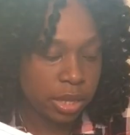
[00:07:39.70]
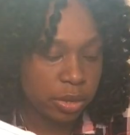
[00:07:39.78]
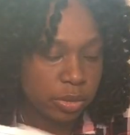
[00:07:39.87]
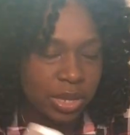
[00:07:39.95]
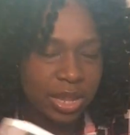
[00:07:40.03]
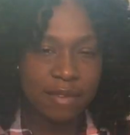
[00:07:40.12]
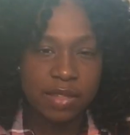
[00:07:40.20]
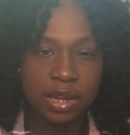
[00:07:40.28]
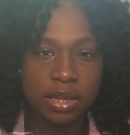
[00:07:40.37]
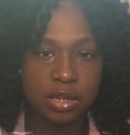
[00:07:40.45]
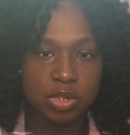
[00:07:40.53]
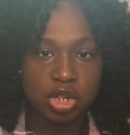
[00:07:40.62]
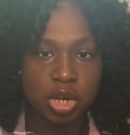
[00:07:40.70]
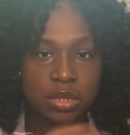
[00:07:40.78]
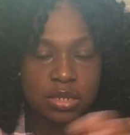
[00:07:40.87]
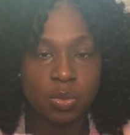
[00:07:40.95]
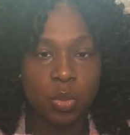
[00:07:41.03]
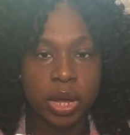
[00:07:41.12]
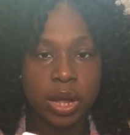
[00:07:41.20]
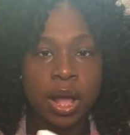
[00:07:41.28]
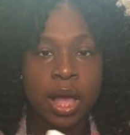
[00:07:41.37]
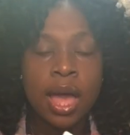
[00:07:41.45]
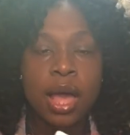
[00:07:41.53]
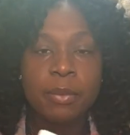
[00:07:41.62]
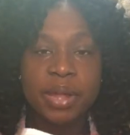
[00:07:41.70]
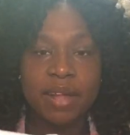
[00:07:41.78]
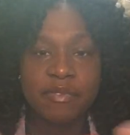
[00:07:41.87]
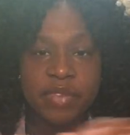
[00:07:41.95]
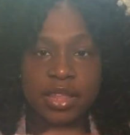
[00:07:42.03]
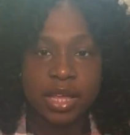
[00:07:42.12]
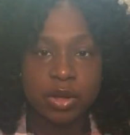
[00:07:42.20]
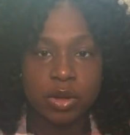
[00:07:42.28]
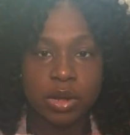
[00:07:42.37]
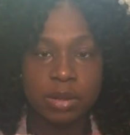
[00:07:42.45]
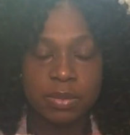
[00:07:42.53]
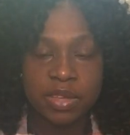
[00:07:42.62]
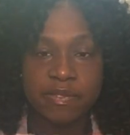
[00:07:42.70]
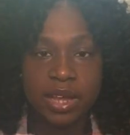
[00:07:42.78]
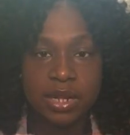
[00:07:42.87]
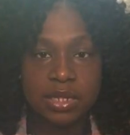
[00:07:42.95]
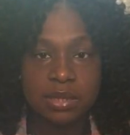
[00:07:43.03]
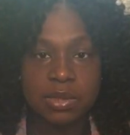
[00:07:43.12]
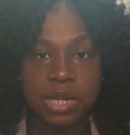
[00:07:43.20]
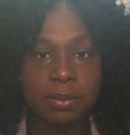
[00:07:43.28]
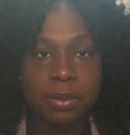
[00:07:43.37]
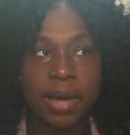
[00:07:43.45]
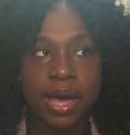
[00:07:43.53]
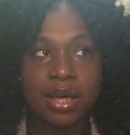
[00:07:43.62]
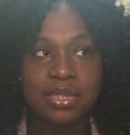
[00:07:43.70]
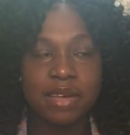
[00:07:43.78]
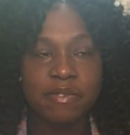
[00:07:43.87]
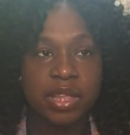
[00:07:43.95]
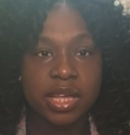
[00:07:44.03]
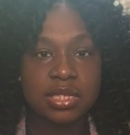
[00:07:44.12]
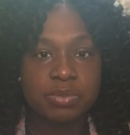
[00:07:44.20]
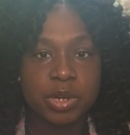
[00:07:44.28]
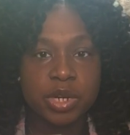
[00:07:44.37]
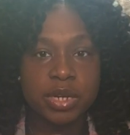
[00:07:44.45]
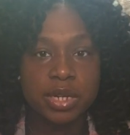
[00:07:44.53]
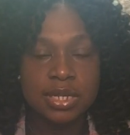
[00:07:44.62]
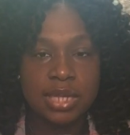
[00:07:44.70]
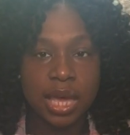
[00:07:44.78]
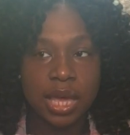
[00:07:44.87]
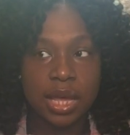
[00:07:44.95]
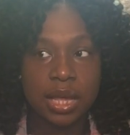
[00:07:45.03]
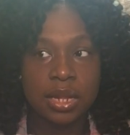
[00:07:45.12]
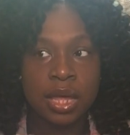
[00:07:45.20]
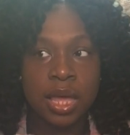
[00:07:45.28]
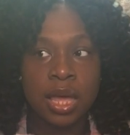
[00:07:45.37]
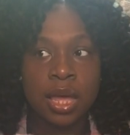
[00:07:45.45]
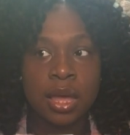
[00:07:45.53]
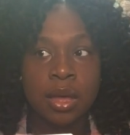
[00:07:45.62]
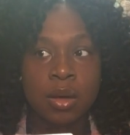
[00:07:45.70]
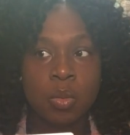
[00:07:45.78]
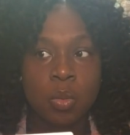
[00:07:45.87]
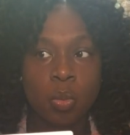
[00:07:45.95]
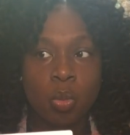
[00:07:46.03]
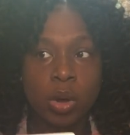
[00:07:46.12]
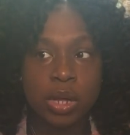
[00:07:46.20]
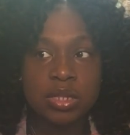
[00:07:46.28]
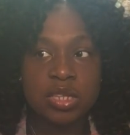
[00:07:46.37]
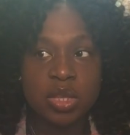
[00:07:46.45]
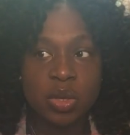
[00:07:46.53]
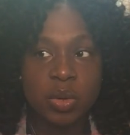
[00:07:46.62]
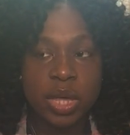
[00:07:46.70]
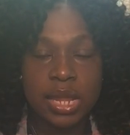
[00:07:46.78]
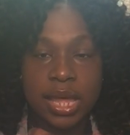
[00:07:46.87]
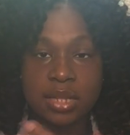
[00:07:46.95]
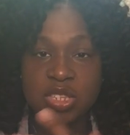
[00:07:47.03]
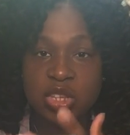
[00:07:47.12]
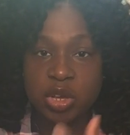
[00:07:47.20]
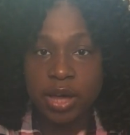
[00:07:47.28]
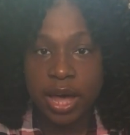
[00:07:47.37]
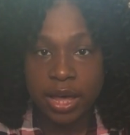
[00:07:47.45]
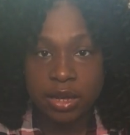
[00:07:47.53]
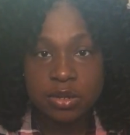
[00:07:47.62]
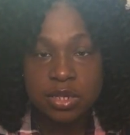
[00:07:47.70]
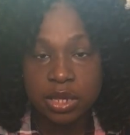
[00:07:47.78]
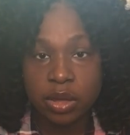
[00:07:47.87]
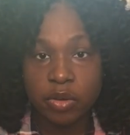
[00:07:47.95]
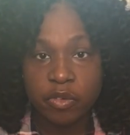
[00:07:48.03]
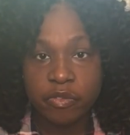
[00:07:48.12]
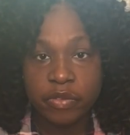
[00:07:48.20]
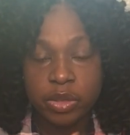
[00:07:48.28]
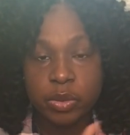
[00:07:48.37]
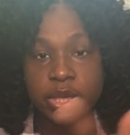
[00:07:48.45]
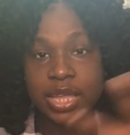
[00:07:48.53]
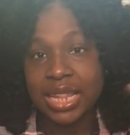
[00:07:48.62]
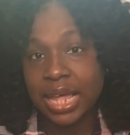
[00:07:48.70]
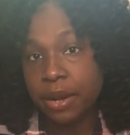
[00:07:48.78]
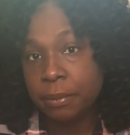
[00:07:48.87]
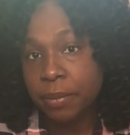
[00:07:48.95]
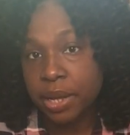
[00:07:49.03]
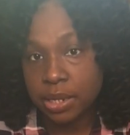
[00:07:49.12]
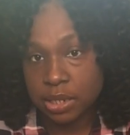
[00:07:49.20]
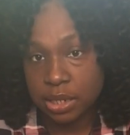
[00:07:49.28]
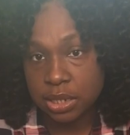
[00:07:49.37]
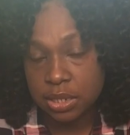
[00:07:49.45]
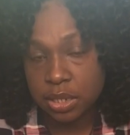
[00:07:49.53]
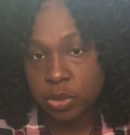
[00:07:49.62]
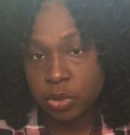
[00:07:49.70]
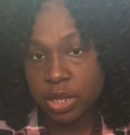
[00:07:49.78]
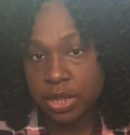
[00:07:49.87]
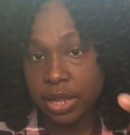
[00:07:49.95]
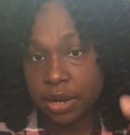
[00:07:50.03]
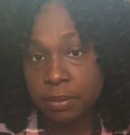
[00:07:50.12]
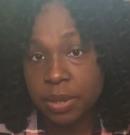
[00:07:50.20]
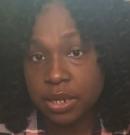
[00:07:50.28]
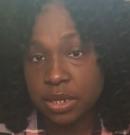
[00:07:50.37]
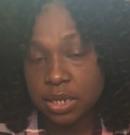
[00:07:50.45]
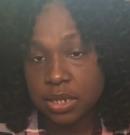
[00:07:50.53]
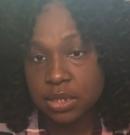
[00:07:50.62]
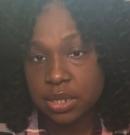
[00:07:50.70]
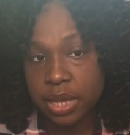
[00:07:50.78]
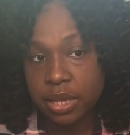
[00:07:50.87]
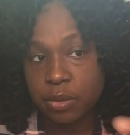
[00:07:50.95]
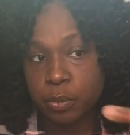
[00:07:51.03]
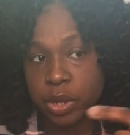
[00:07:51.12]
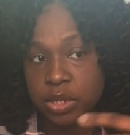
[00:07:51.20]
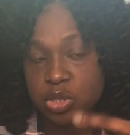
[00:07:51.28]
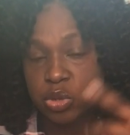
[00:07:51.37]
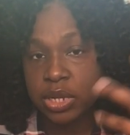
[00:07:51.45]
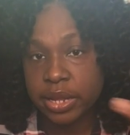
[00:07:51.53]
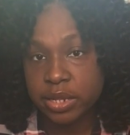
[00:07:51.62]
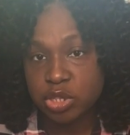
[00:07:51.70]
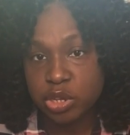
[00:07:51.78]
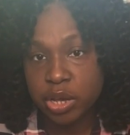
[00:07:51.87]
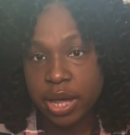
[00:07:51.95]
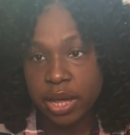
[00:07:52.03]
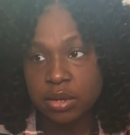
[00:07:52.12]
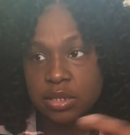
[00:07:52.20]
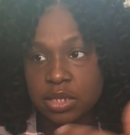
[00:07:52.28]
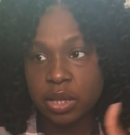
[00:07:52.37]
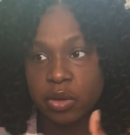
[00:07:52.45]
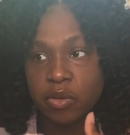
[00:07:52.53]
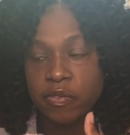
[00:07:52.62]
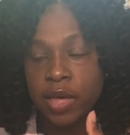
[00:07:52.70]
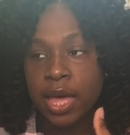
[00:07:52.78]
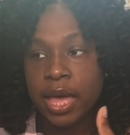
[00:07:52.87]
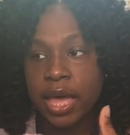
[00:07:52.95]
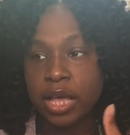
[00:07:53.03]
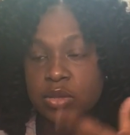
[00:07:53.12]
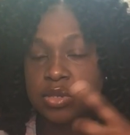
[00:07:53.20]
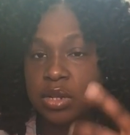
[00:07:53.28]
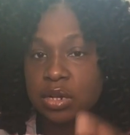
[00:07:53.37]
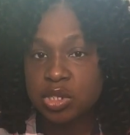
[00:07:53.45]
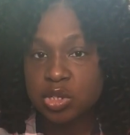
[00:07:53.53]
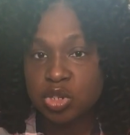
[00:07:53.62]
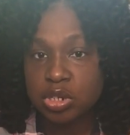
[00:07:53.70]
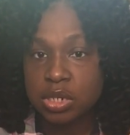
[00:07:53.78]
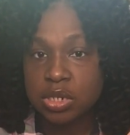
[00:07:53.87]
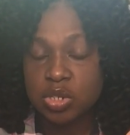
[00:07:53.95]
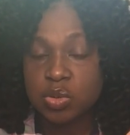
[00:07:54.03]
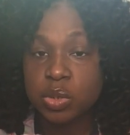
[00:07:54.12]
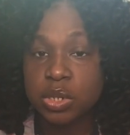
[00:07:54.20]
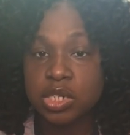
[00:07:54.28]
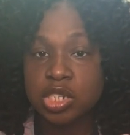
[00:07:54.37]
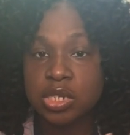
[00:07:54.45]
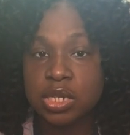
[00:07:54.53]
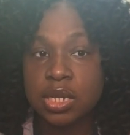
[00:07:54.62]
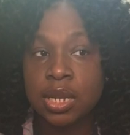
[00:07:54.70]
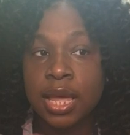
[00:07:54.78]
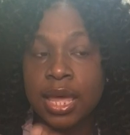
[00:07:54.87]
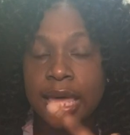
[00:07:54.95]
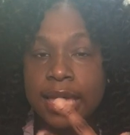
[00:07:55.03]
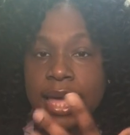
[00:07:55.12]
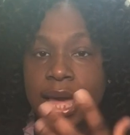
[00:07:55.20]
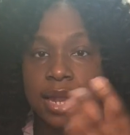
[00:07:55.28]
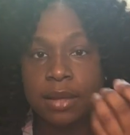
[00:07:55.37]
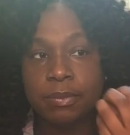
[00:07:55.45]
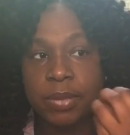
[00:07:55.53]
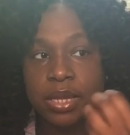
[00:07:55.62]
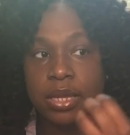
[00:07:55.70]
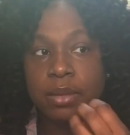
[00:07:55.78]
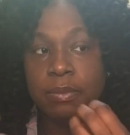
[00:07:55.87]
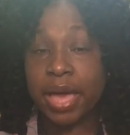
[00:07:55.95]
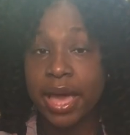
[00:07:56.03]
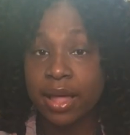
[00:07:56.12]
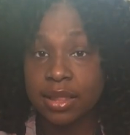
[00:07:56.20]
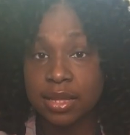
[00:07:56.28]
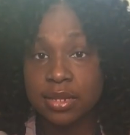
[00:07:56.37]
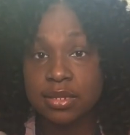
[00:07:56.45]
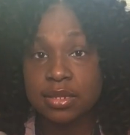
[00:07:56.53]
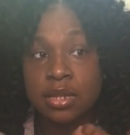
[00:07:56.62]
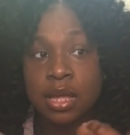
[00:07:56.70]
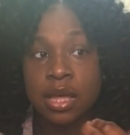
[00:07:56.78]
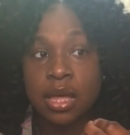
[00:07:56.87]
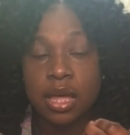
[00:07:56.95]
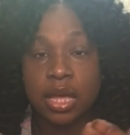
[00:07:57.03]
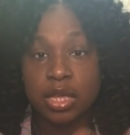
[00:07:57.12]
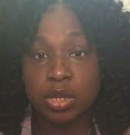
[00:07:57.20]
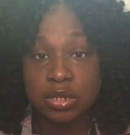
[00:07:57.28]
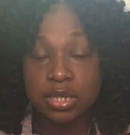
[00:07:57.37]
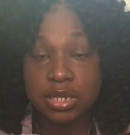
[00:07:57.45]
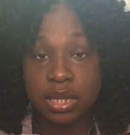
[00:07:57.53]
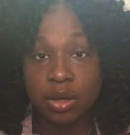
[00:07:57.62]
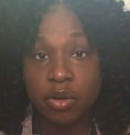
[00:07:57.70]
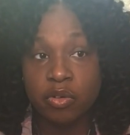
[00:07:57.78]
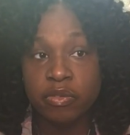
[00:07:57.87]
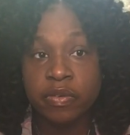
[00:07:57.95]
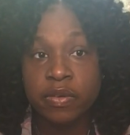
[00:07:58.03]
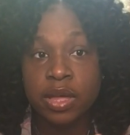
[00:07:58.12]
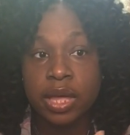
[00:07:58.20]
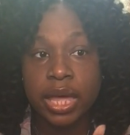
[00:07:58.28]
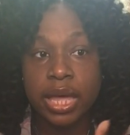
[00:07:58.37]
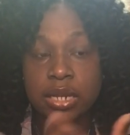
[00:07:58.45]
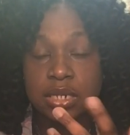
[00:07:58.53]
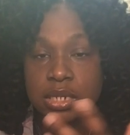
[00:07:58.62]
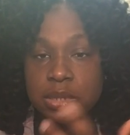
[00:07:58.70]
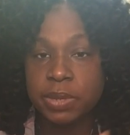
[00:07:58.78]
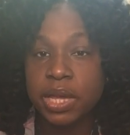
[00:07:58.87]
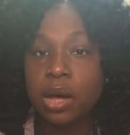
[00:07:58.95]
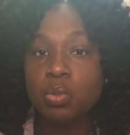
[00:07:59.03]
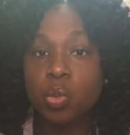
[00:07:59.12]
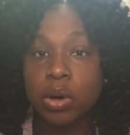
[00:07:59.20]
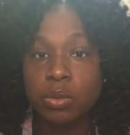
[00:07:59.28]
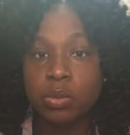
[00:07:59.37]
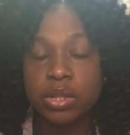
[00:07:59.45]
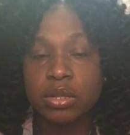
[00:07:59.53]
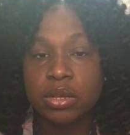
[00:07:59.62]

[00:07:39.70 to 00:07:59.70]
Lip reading: You could have that in your chart somewhere. But I feel like you're going to be finding some type of balance. I feel like Spirit is saying, once you connect to your higher self, you get that abundance. Like once you connect to your higher self and you start to use your intuition and kind of be balanced in yourself and just become one with